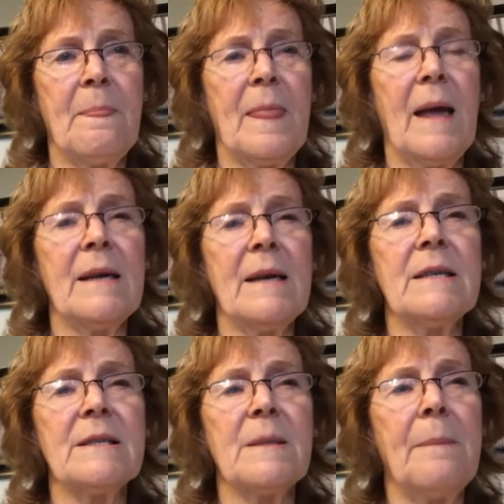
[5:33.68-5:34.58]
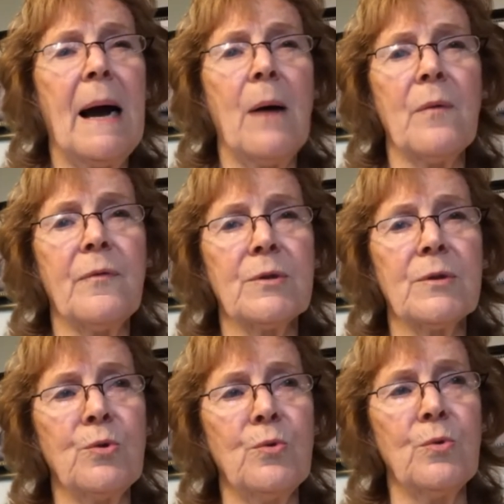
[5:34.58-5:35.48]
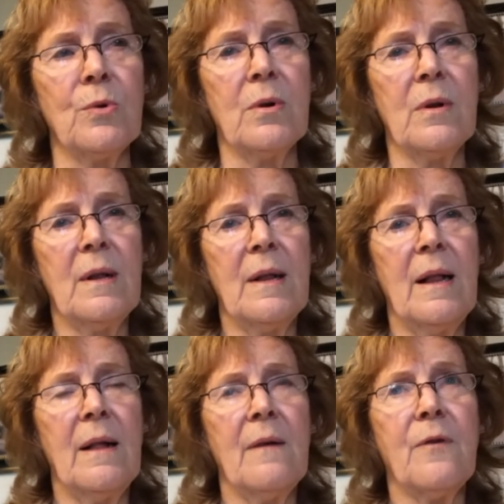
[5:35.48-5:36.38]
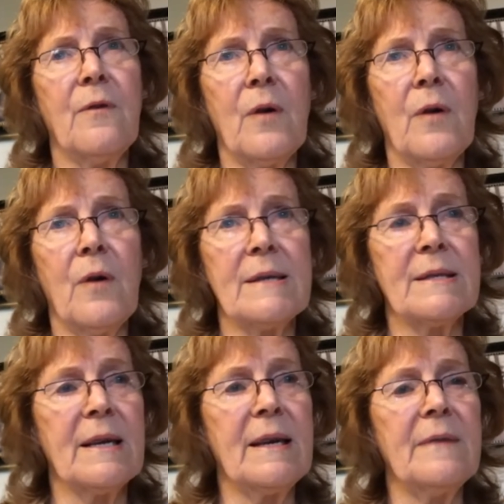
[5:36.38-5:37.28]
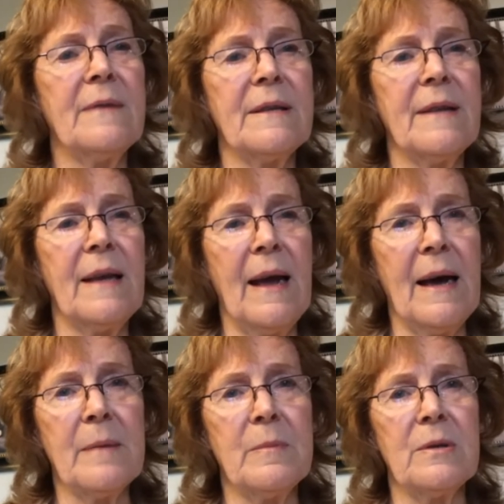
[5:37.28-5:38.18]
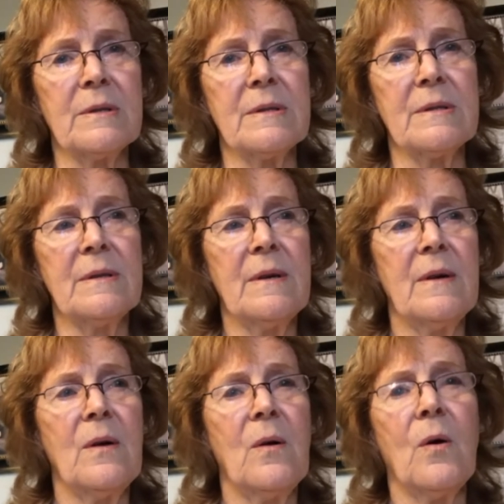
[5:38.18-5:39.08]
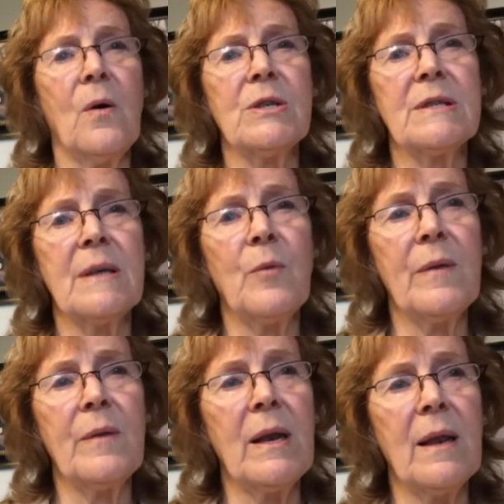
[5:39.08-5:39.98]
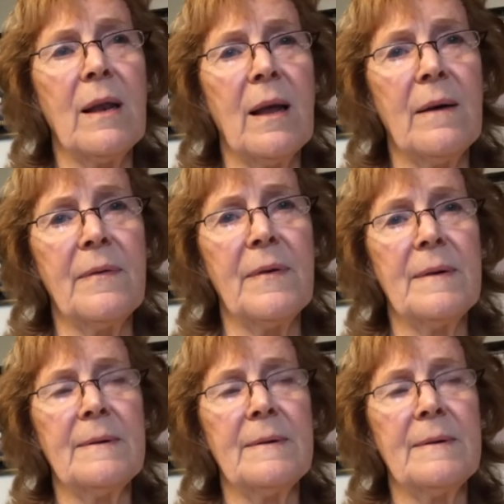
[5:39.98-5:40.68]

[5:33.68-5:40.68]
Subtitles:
And it is a powerful tool for us to give to the animals or to someone we love.